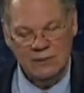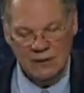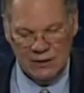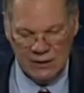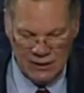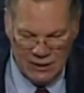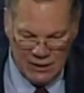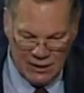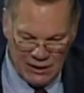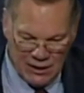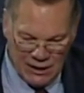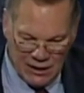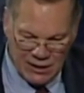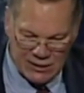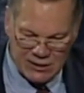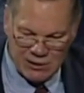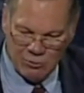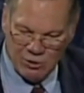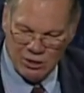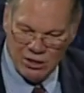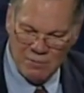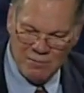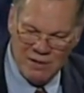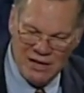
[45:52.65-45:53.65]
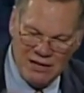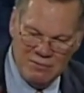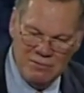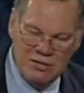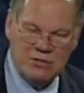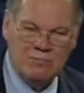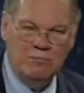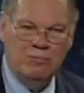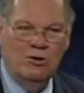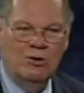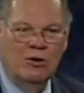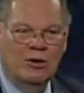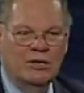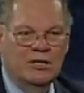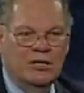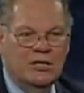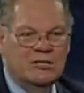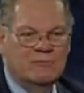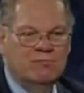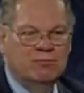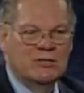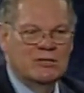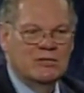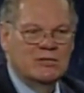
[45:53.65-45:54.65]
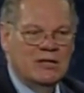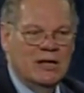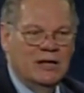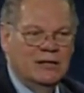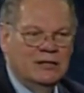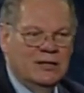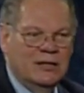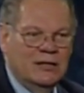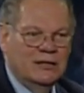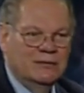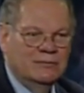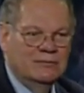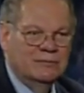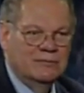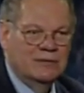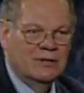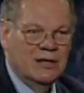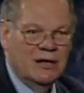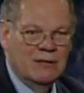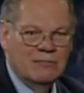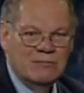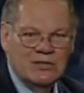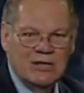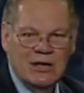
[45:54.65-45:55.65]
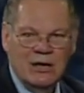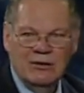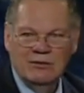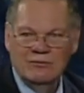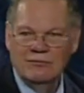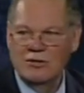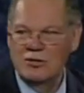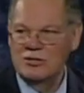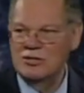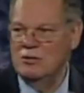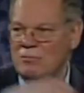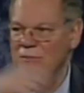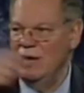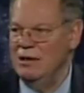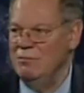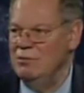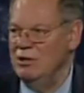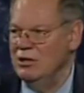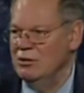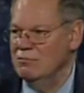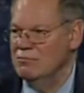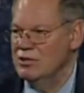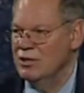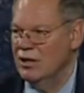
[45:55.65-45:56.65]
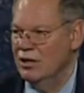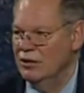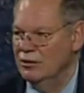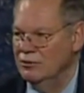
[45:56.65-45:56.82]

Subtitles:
is that when the baby's born, this placenta comes out, first the baby comes out,